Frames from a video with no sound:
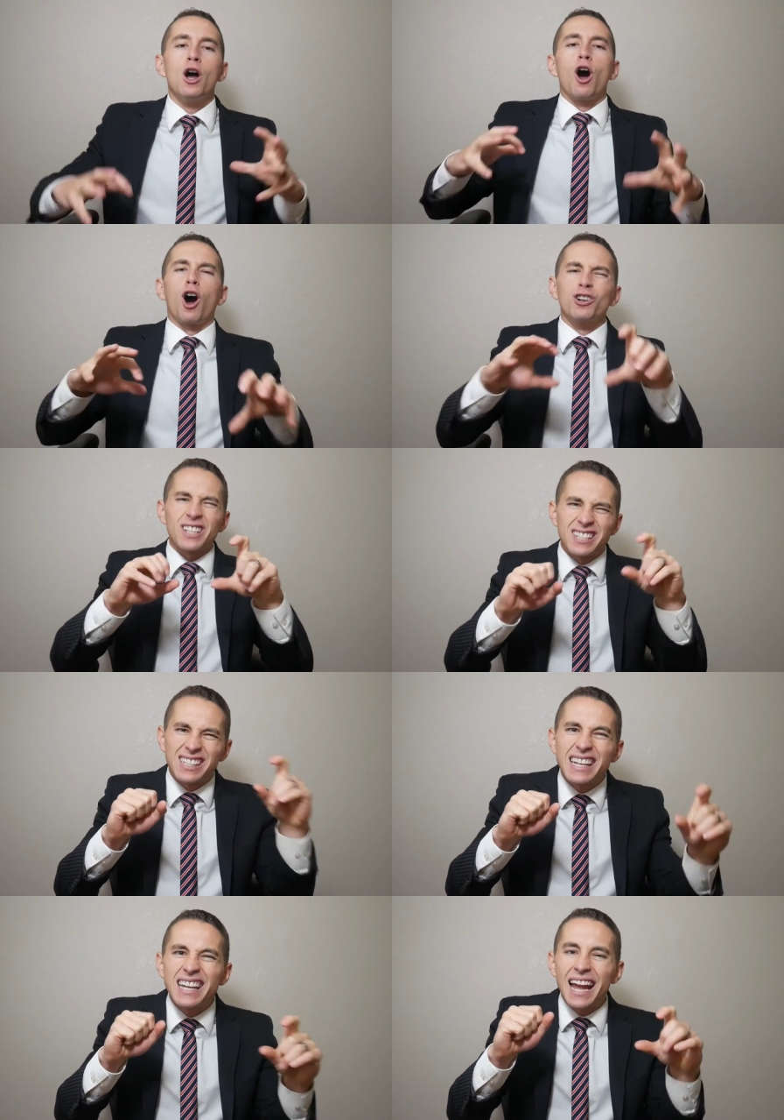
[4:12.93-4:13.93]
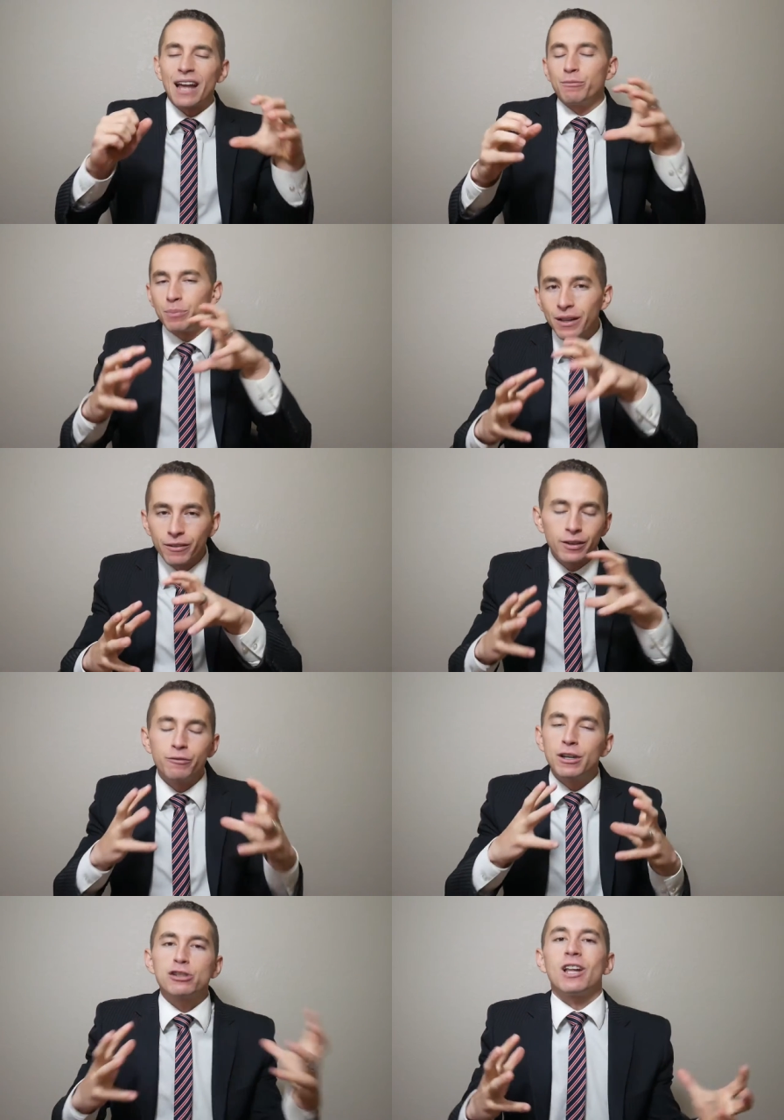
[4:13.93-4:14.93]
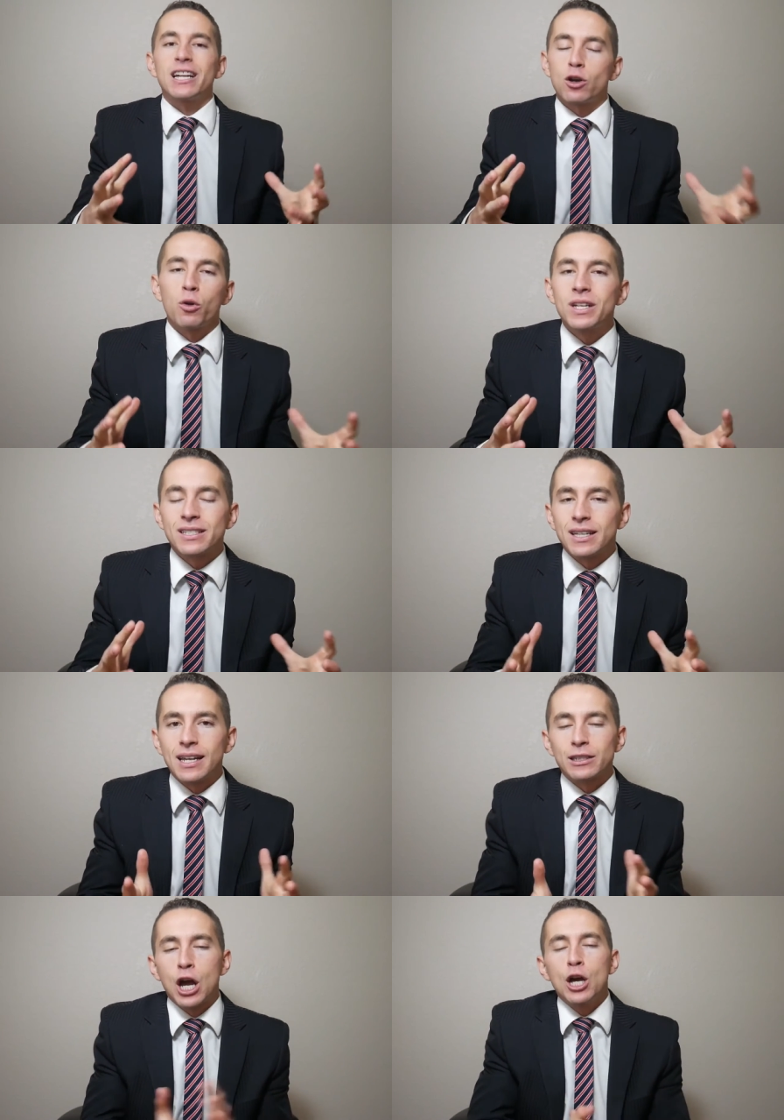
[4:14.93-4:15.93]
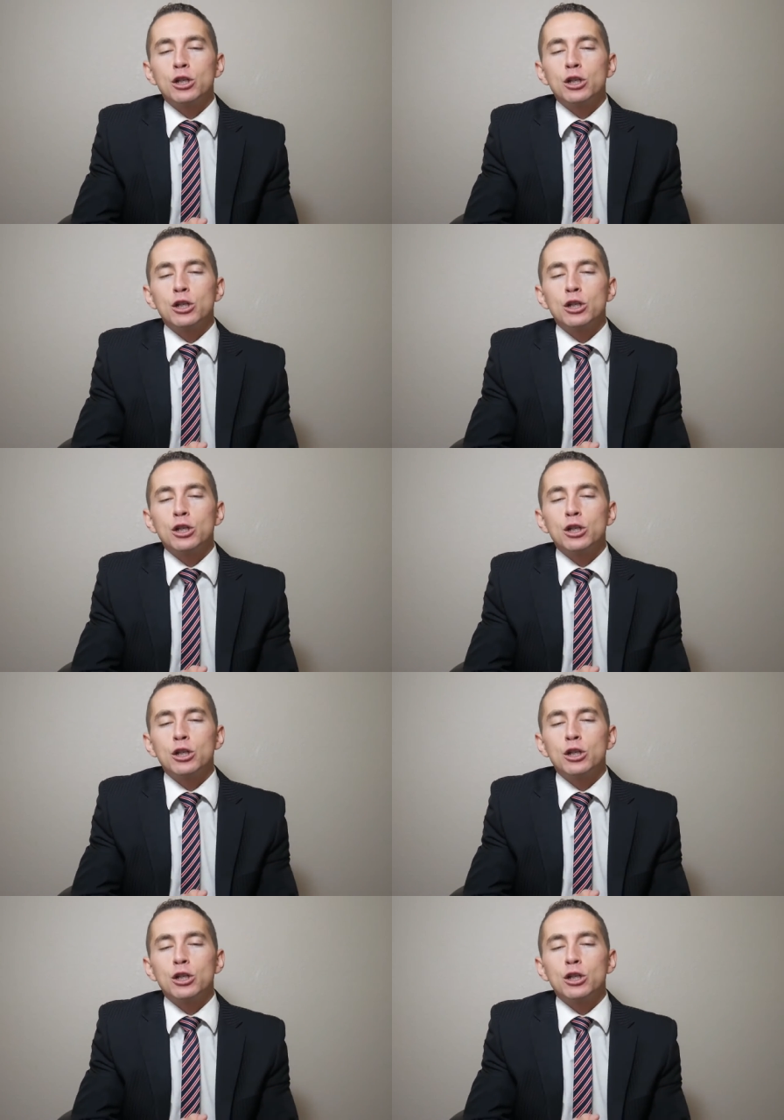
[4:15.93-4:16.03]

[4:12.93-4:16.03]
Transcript: hard to see and p- visualize all these things.